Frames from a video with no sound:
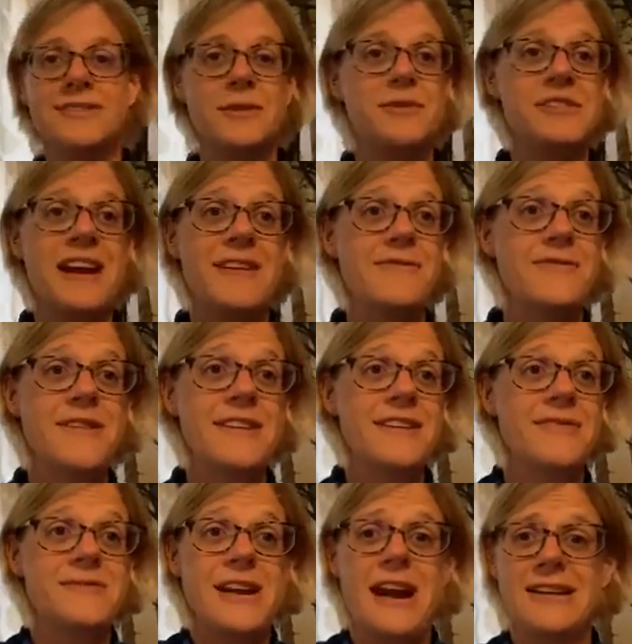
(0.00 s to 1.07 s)
look, I'm
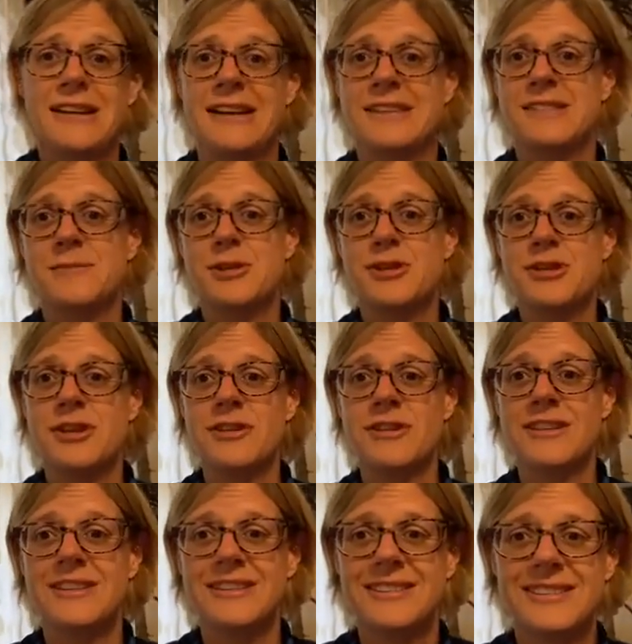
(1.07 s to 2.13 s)
handling so much
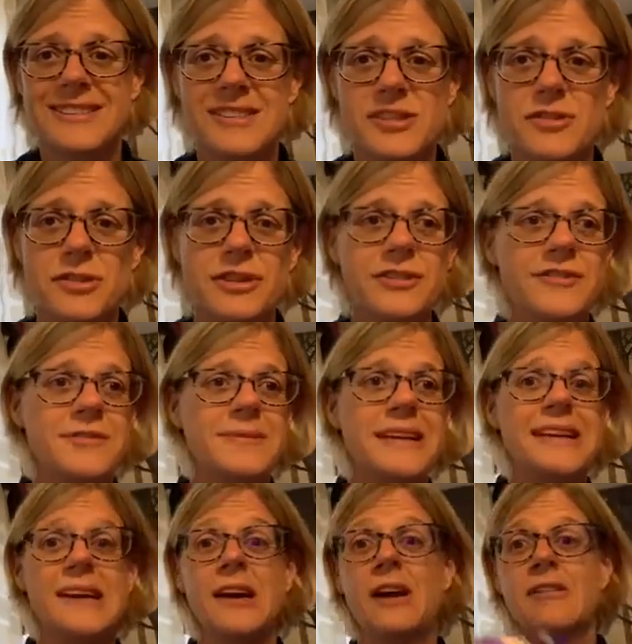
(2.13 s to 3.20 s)
chocolate. It's not good for
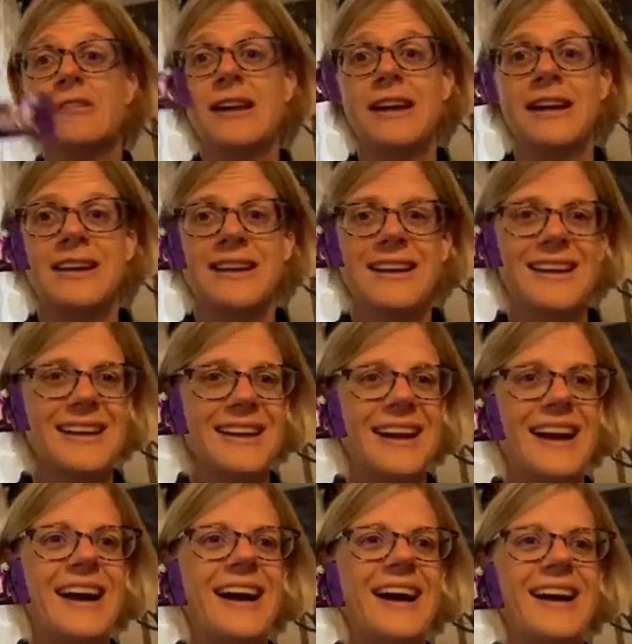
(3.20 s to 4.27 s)
me. Right.
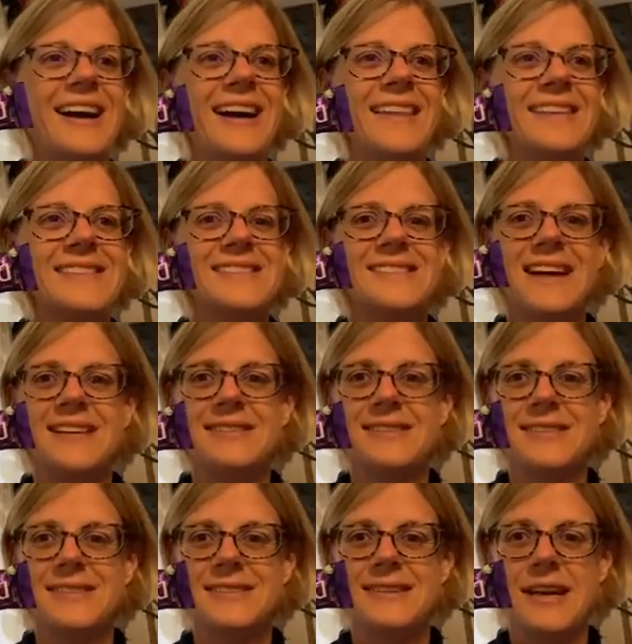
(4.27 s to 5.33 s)
Ah, the
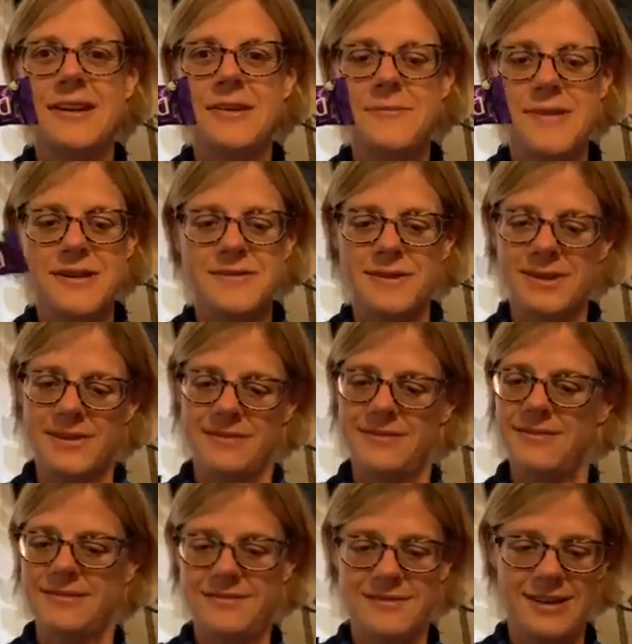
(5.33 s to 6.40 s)
standard dairy milk.
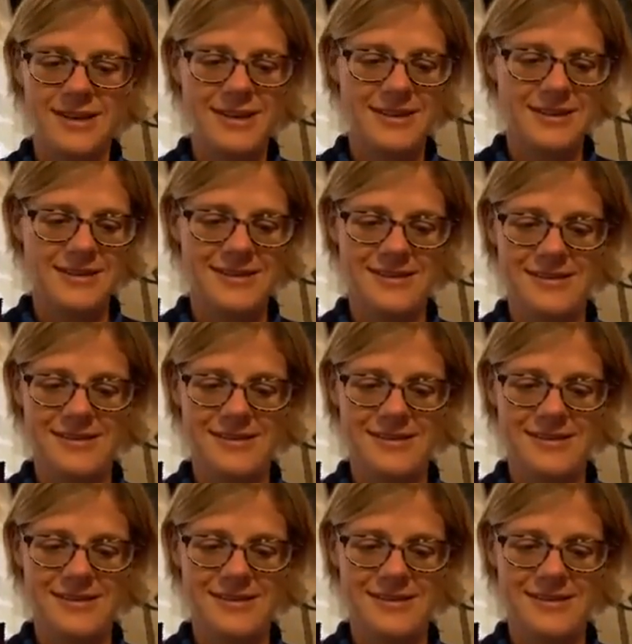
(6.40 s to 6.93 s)
Right.